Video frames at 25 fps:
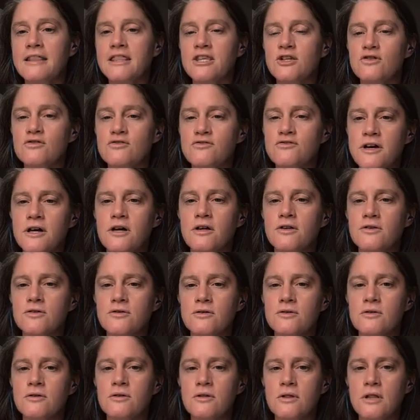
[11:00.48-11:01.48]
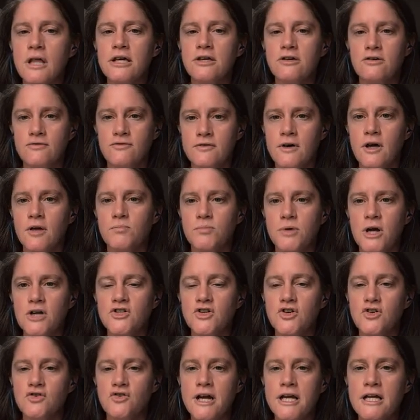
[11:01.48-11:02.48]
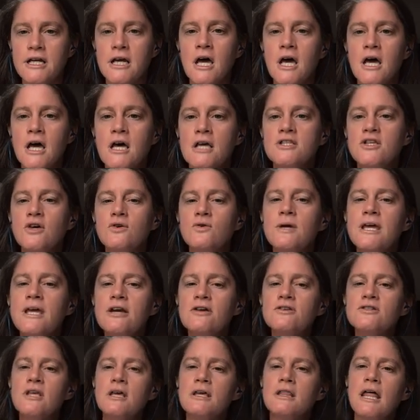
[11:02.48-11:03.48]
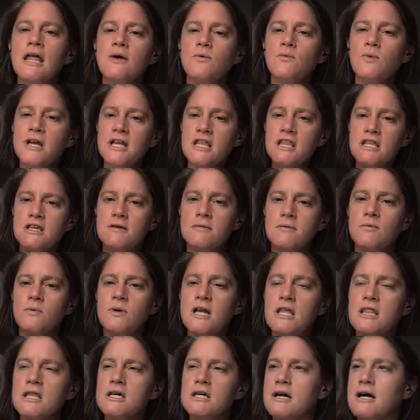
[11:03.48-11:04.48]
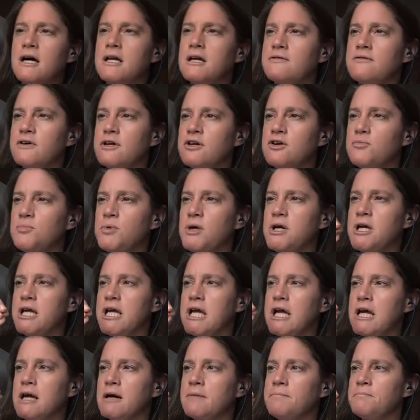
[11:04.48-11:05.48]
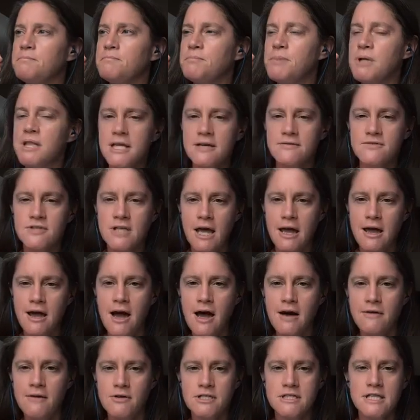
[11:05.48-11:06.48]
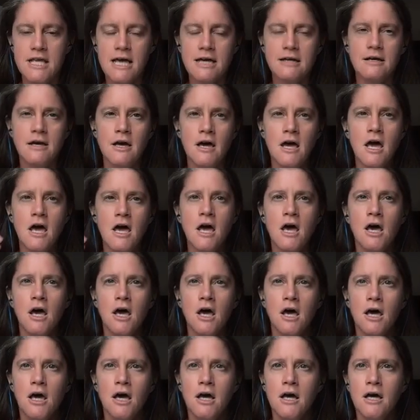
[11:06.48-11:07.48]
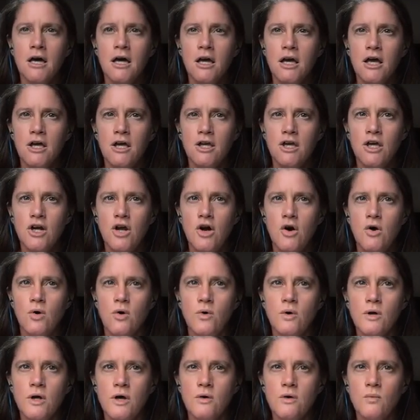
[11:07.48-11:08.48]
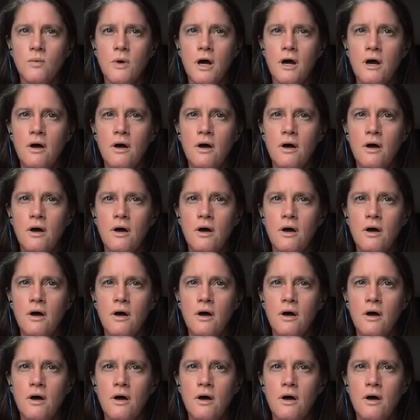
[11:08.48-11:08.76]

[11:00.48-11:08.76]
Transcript: the fact that you felt pressured, right? So here's like one of the kind of underpinning beliefs I have is that, you know,